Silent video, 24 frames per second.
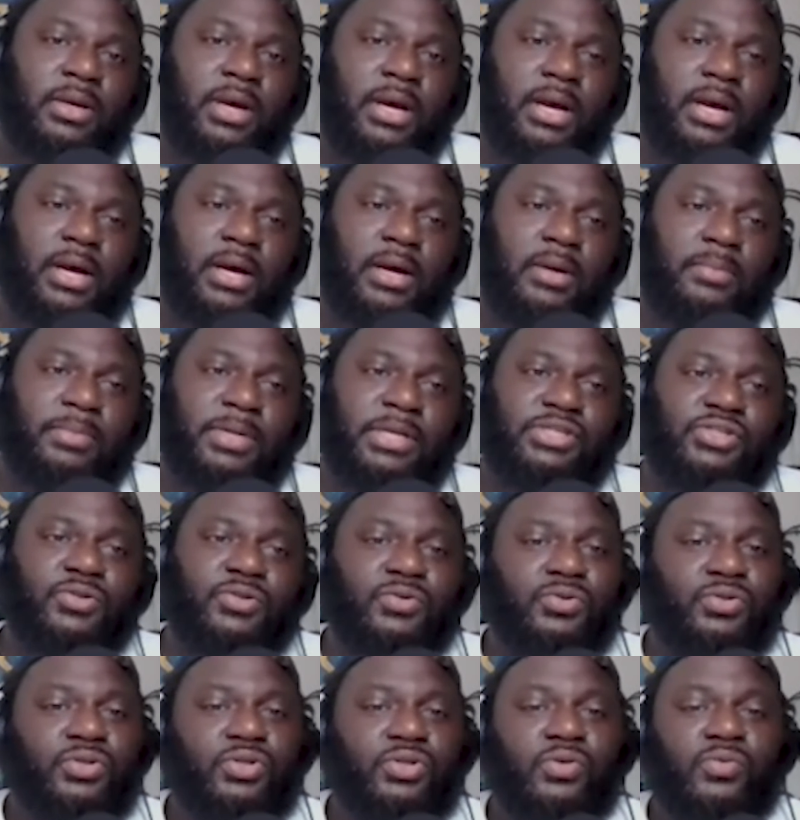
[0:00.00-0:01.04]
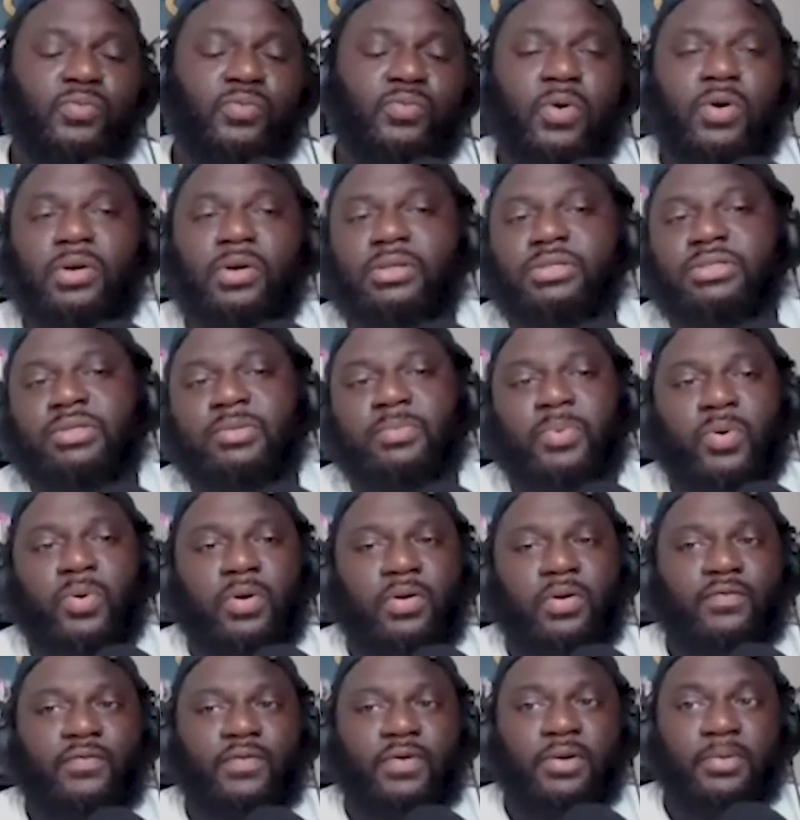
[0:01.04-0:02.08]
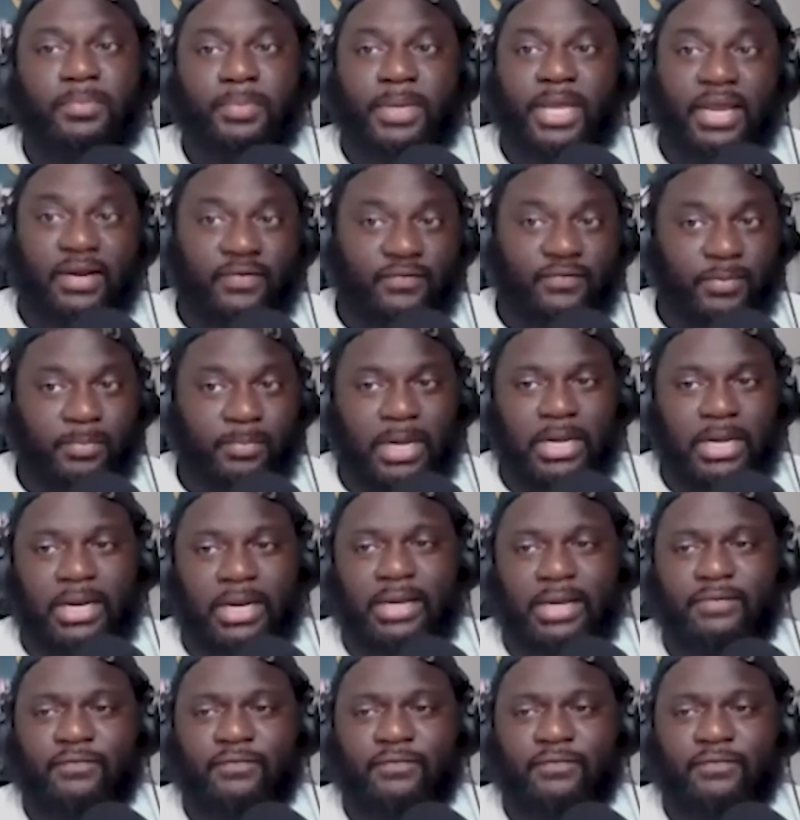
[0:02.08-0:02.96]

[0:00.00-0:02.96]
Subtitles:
that you want support from everybody.